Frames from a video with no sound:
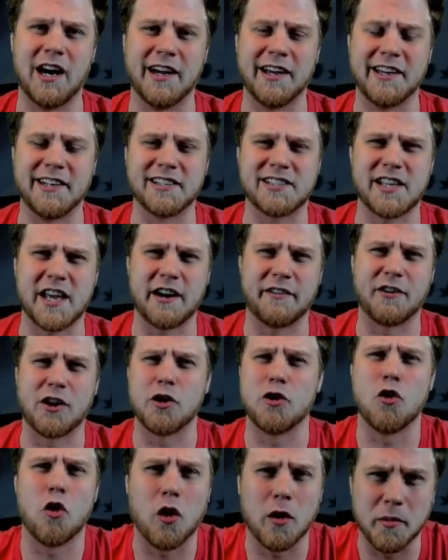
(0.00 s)
instead of our
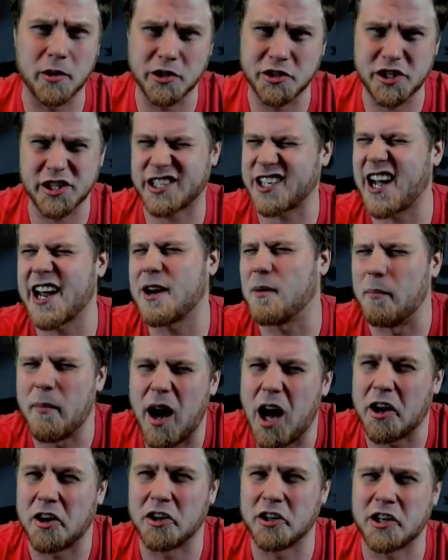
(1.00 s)
normal, just kind of
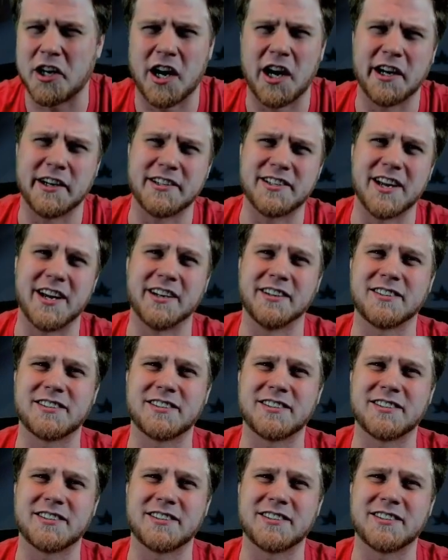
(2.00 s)
modern content.